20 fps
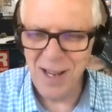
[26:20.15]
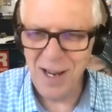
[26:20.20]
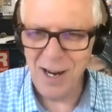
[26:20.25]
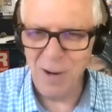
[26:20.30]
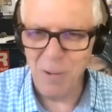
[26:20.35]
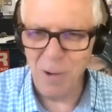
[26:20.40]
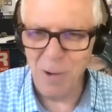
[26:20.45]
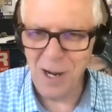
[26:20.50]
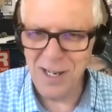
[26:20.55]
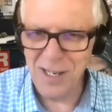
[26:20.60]

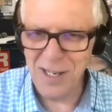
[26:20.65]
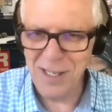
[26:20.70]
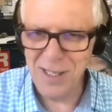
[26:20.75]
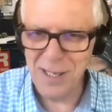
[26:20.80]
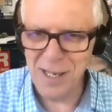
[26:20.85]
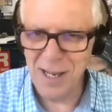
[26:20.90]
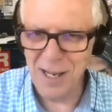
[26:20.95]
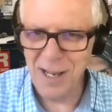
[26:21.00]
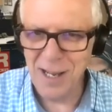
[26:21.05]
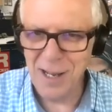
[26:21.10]
race
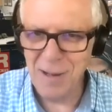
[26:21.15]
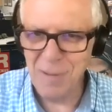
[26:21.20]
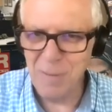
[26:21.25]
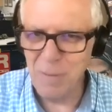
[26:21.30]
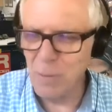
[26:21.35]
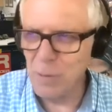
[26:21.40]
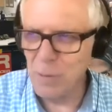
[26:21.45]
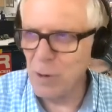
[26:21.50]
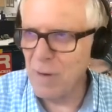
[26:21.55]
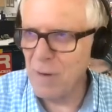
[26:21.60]

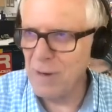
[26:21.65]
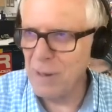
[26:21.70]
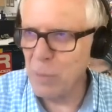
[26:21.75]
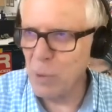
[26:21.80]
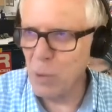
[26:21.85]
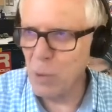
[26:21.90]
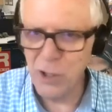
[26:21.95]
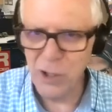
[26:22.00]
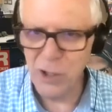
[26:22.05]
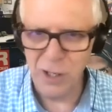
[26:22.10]
driving
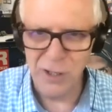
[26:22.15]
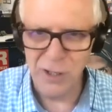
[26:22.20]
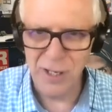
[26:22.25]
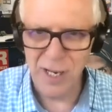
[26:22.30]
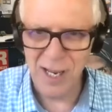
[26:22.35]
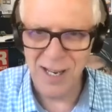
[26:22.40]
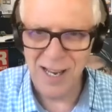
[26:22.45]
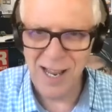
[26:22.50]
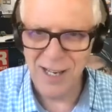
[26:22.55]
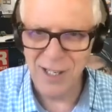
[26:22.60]
Porsches
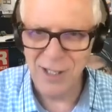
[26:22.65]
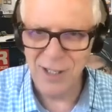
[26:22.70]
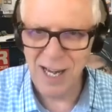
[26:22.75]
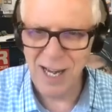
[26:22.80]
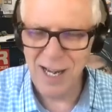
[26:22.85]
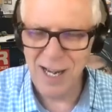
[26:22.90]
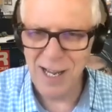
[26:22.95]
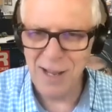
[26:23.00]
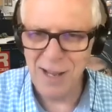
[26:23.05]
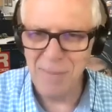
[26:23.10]
in that
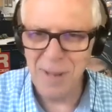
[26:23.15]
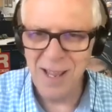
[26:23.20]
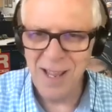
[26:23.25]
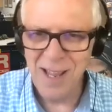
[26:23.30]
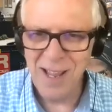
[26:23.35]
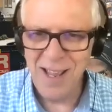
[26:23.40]
stadium.